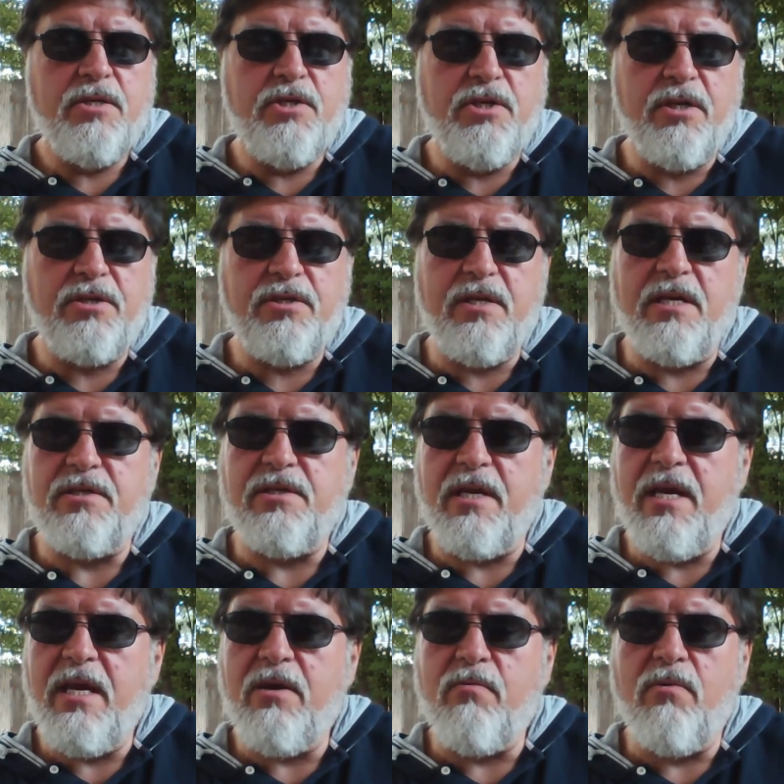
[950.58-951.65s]
just as
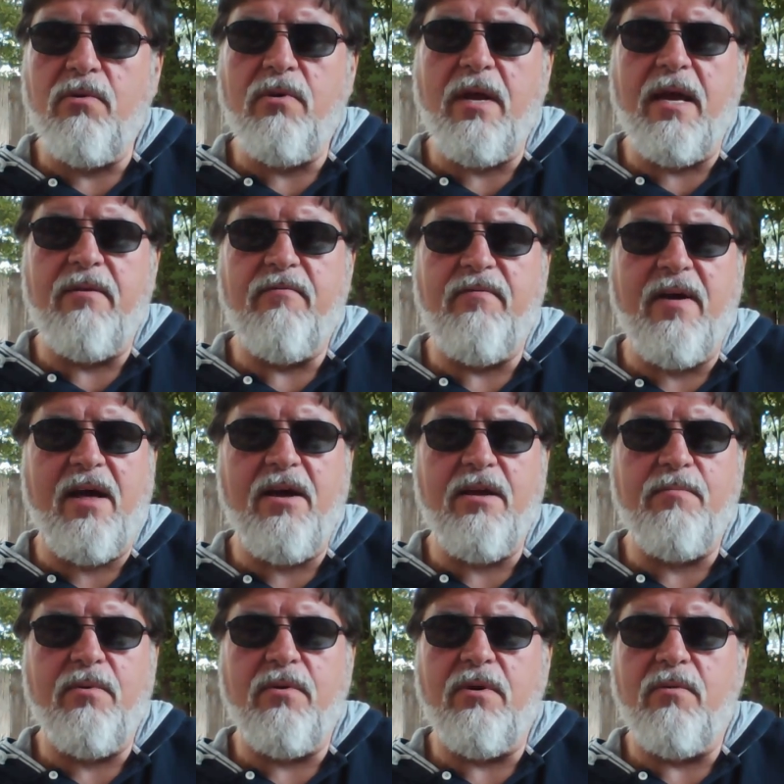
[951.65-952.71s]
equal and
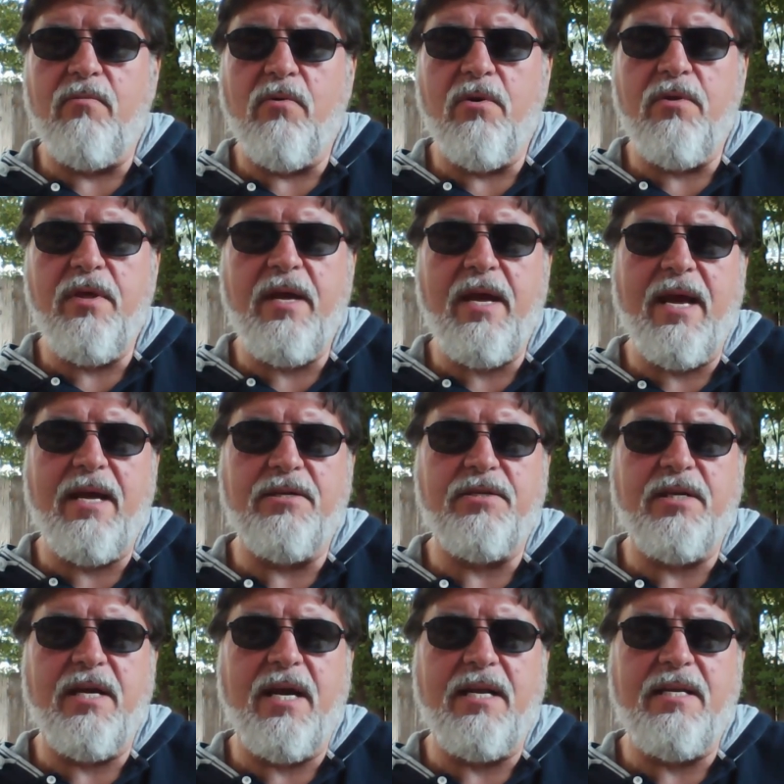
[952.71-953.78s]
valuable and worthy as
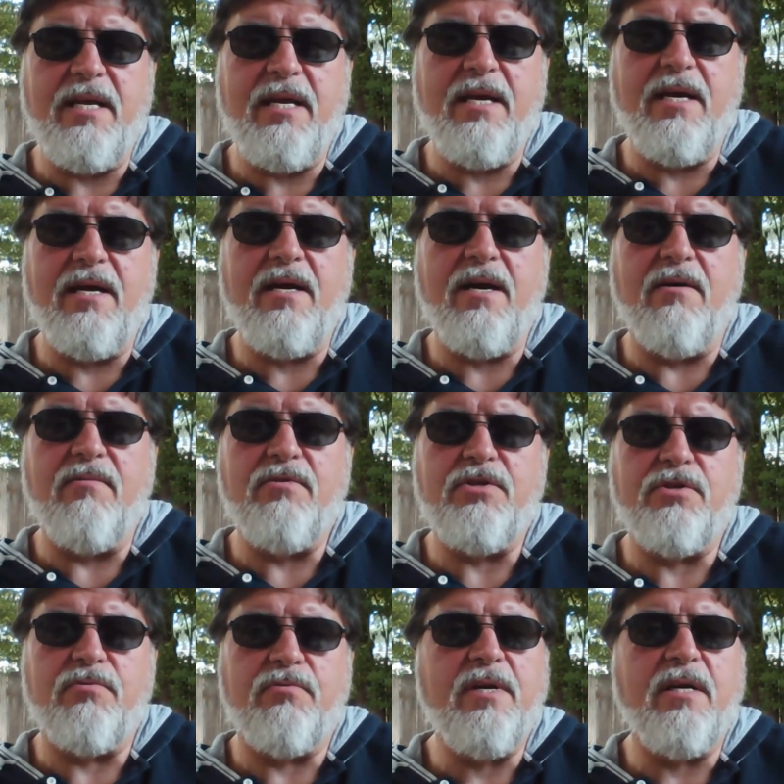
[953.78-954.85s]
the idea of
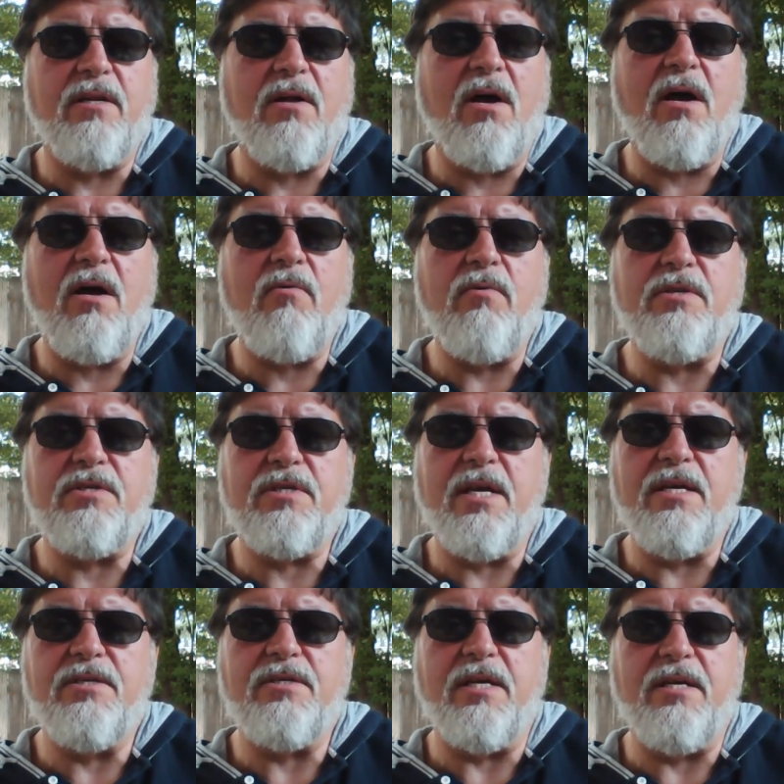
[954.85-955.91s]
Sharia law, which
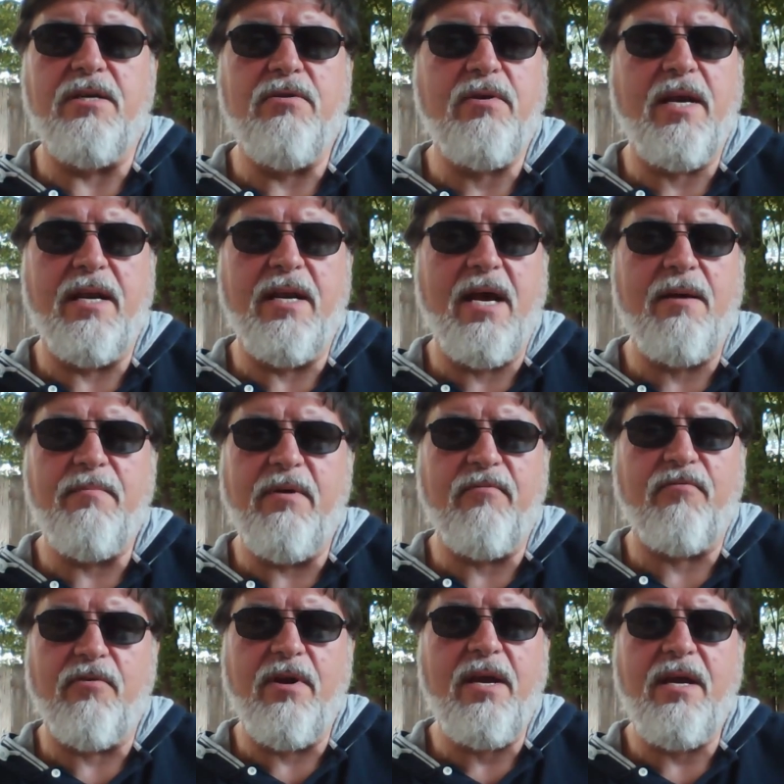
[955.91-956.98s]
says that you cannot be
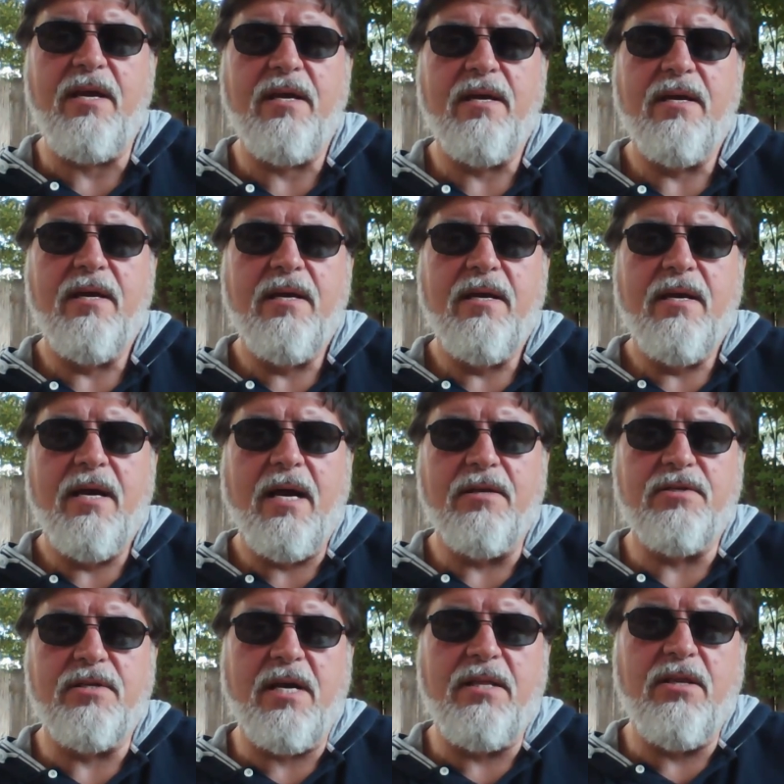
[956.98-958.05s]
free
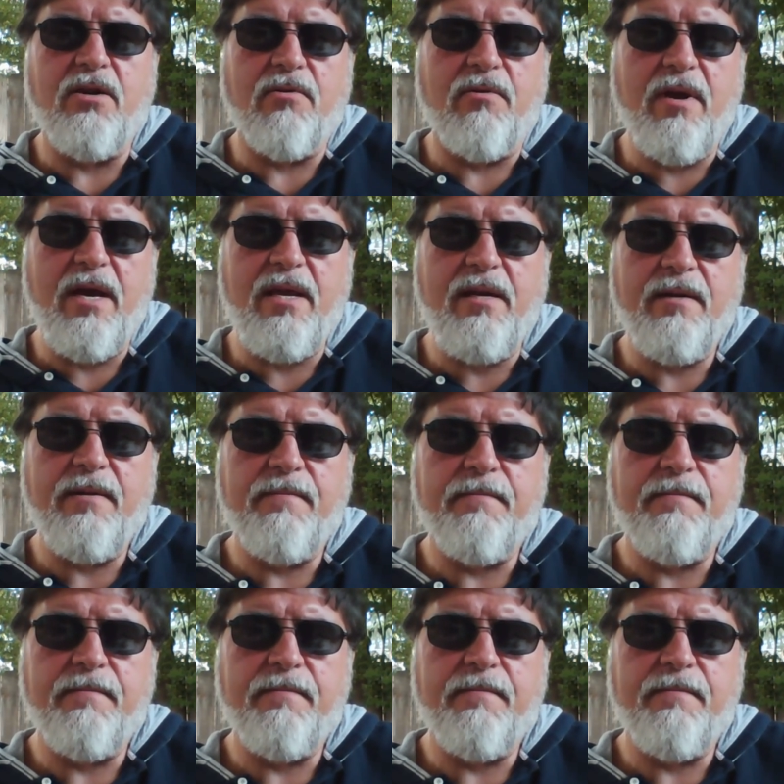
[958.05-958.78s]
outside the Quran?